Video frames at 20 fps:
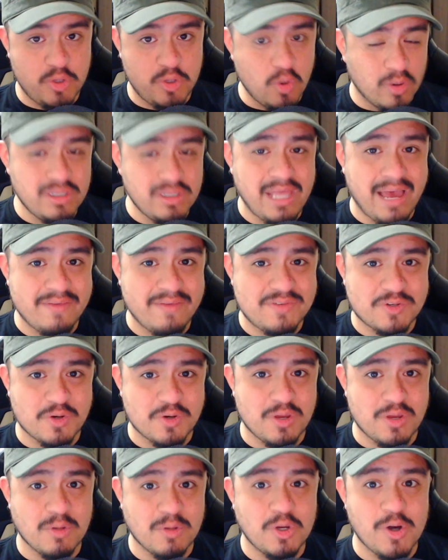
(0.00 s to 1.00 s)
your live
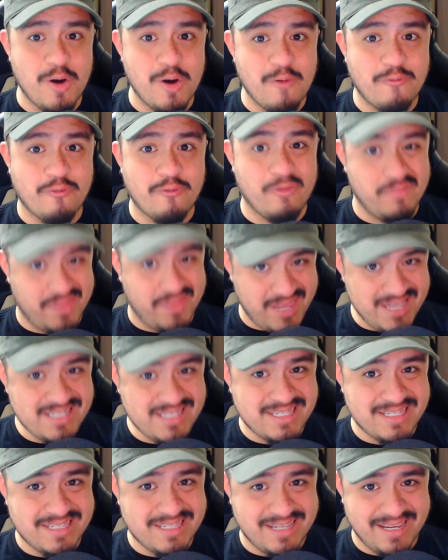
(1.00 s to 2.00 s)
stream go from
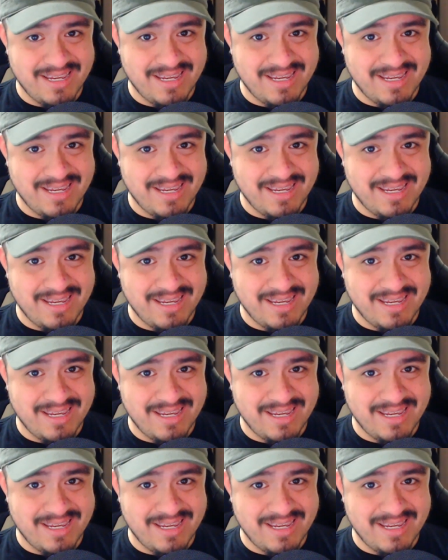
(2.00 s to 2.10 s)
this...